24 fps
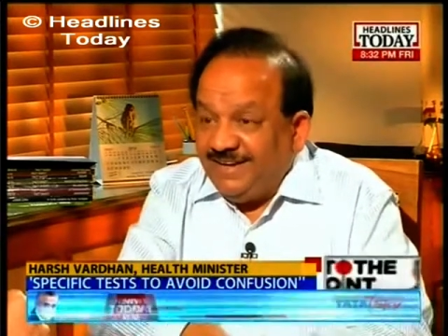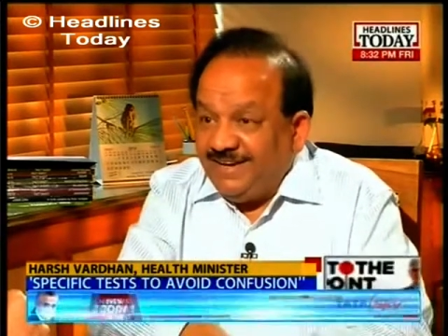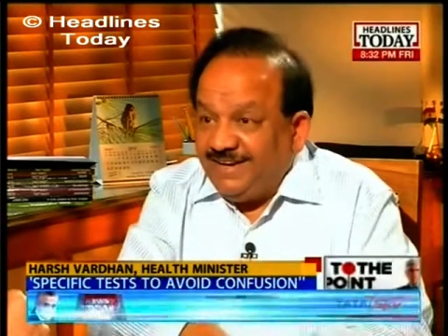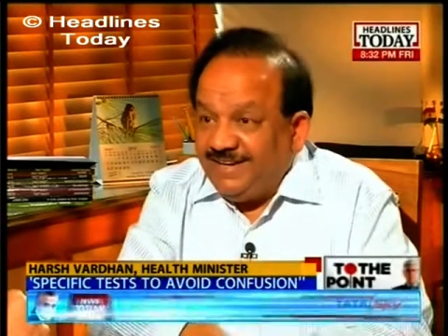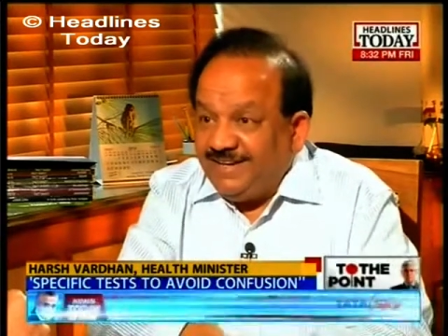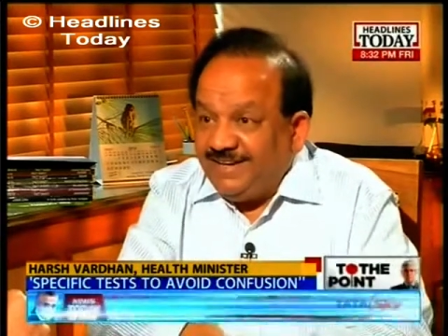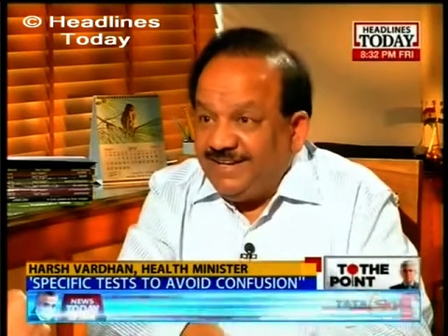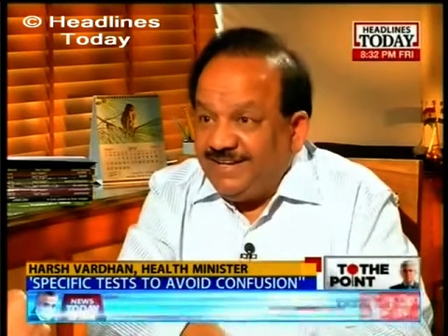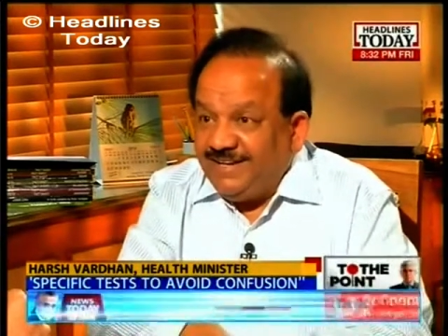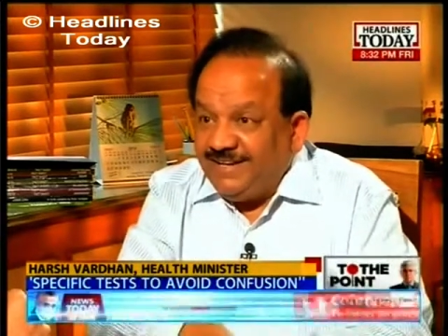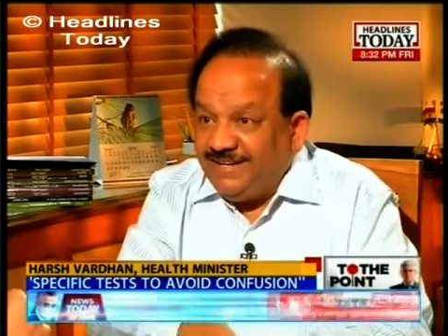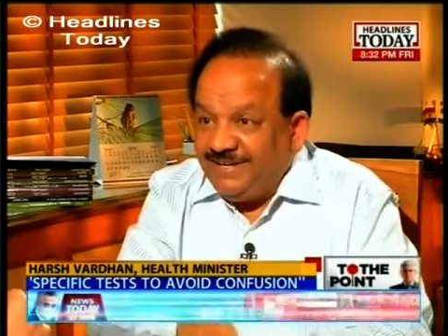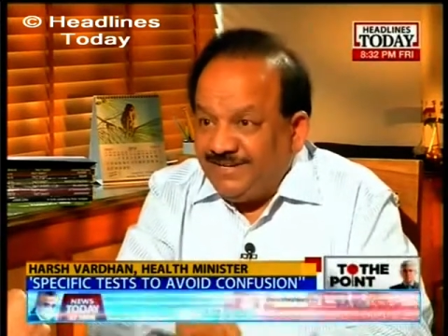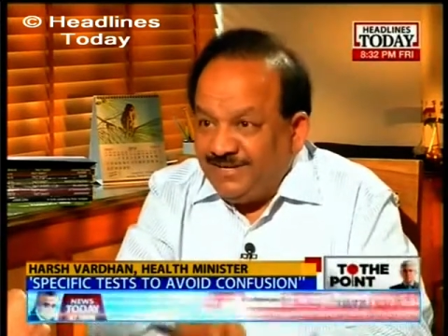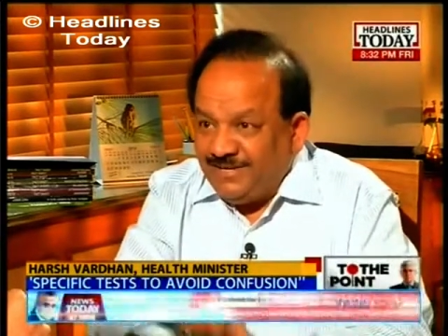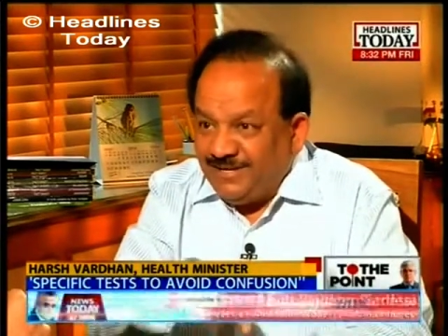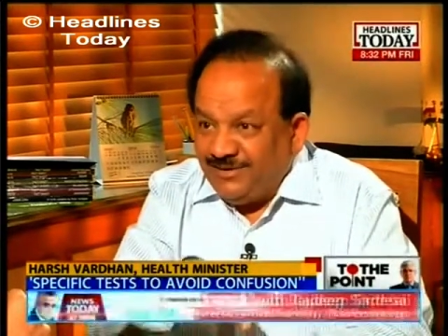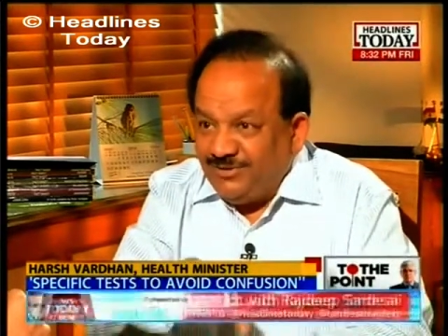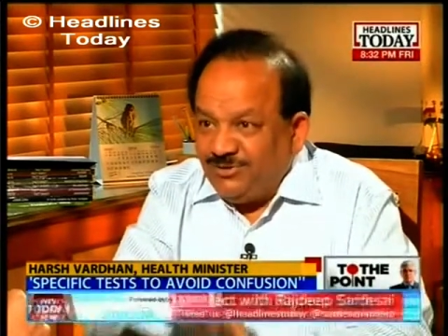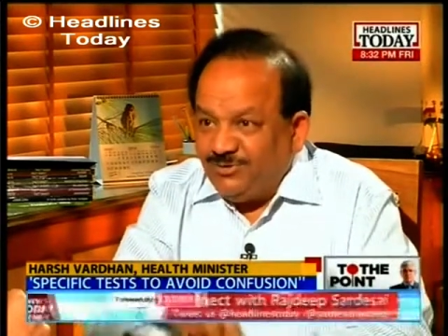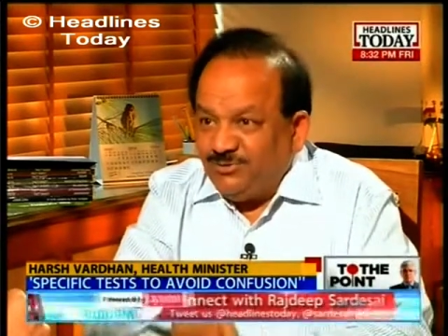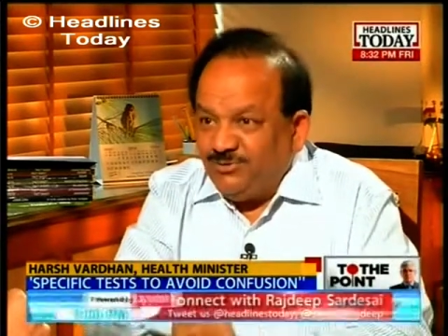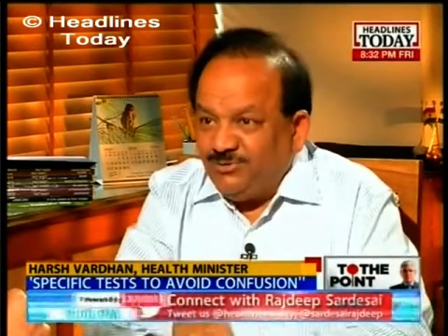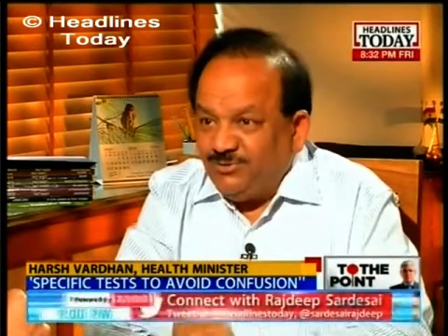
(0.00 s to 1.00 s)
letter
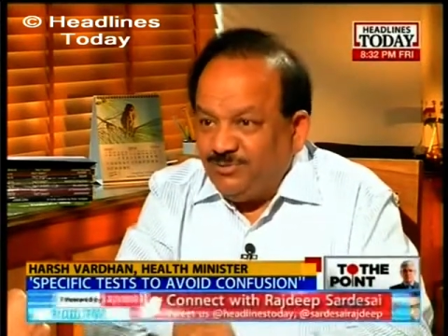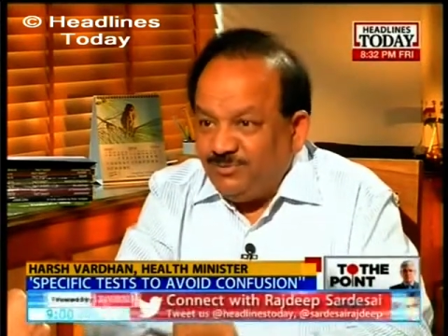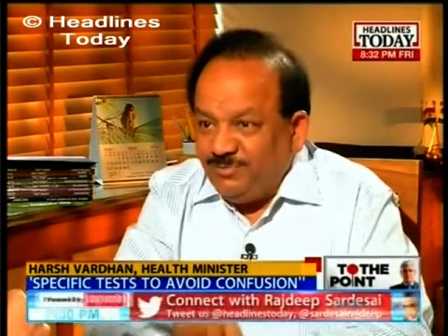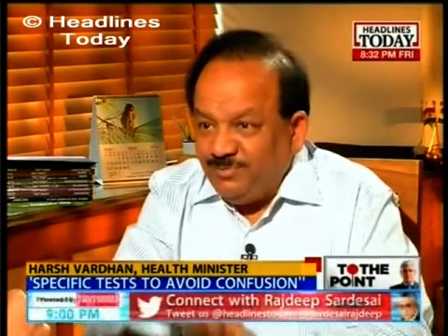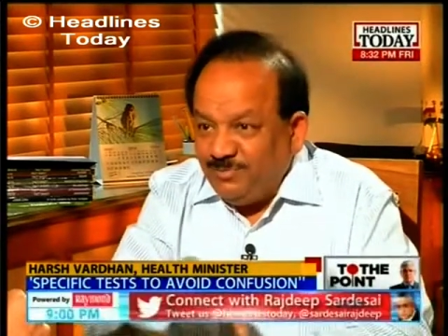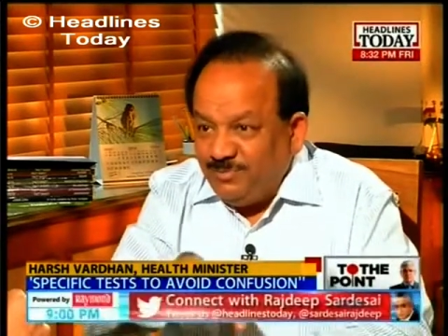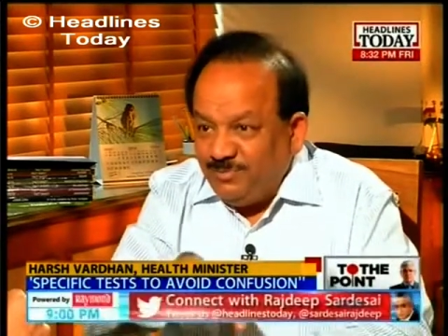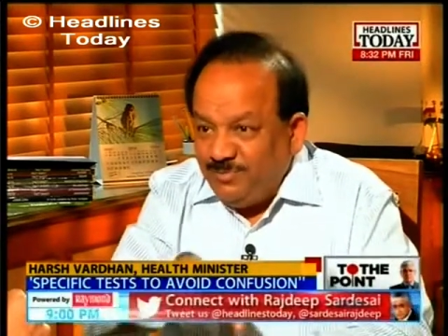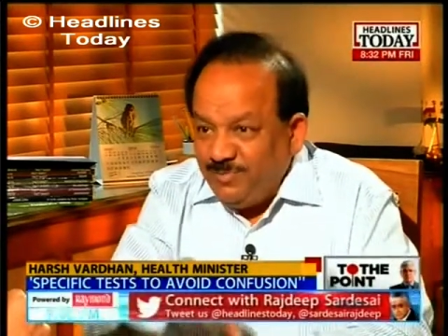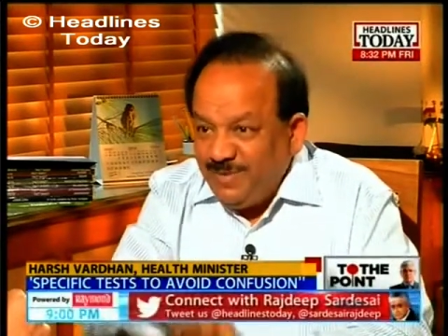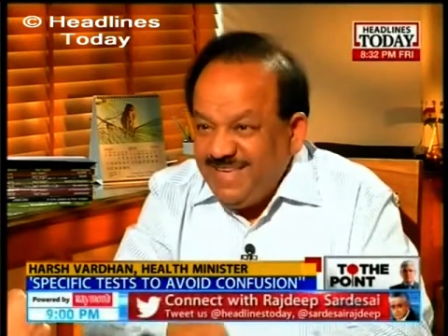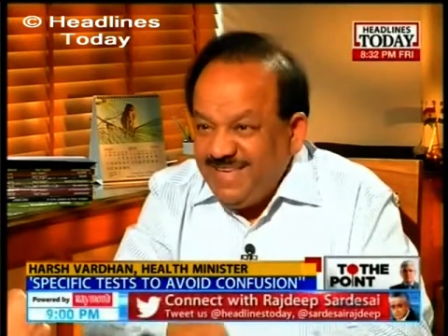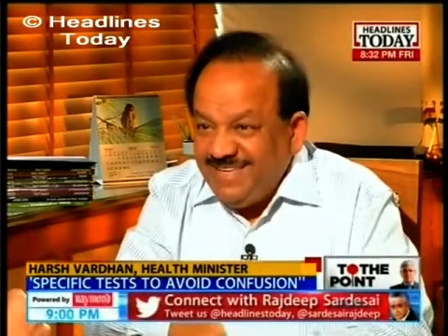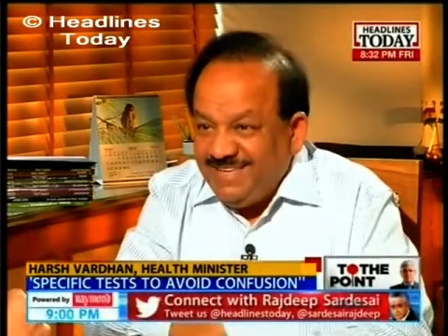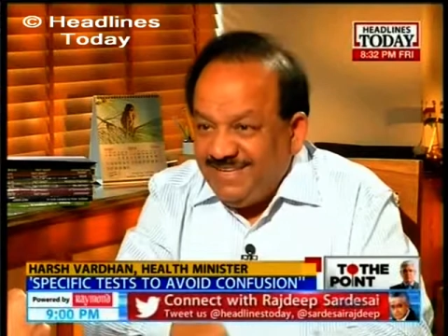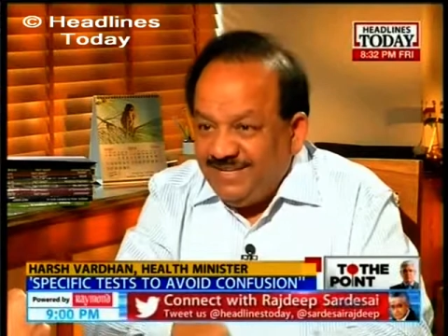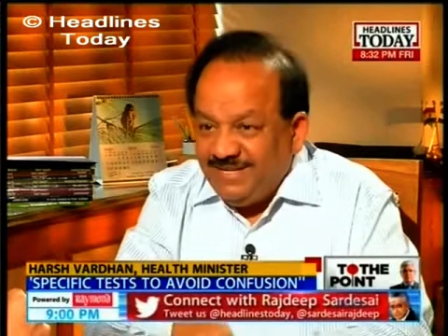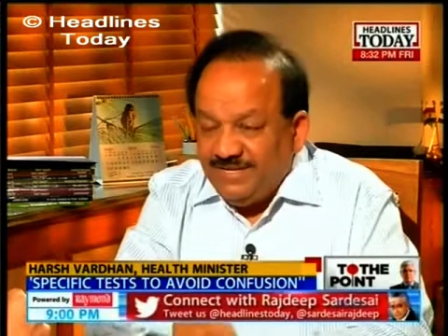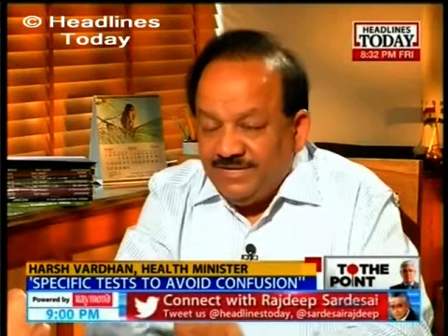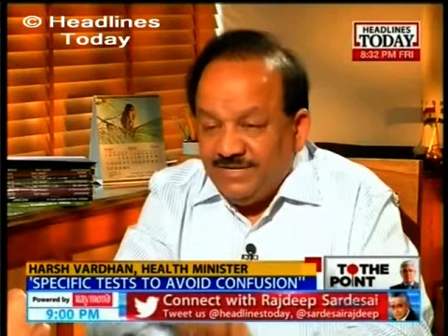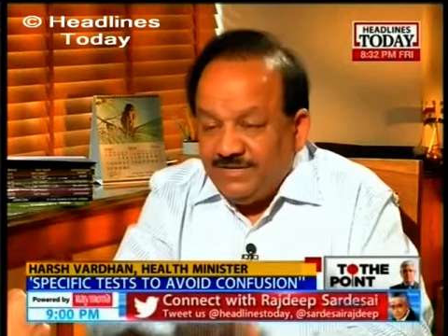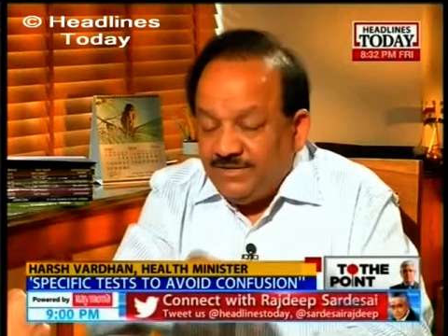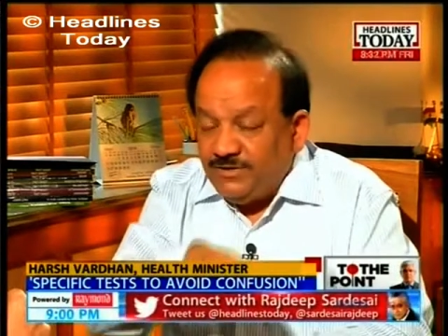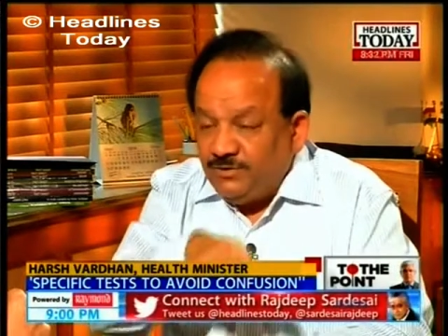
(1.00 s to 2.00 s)
written to
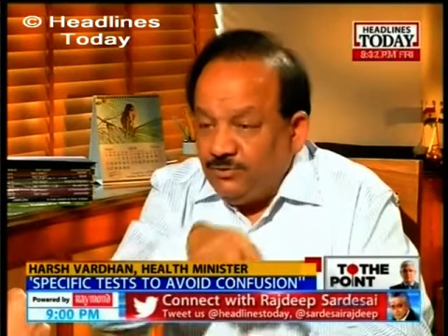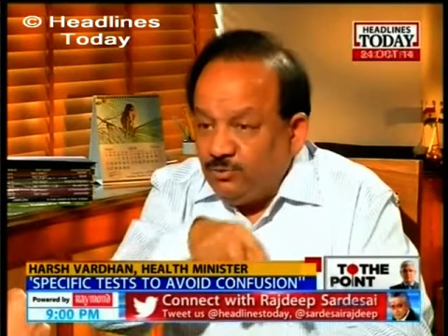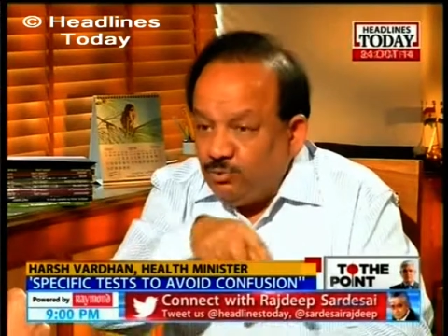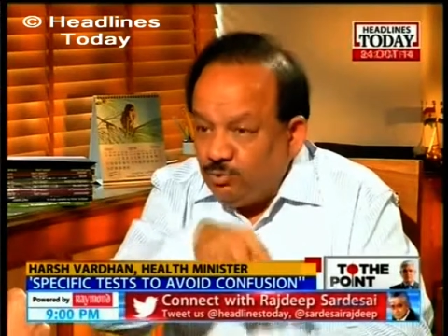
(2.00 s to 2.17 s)
me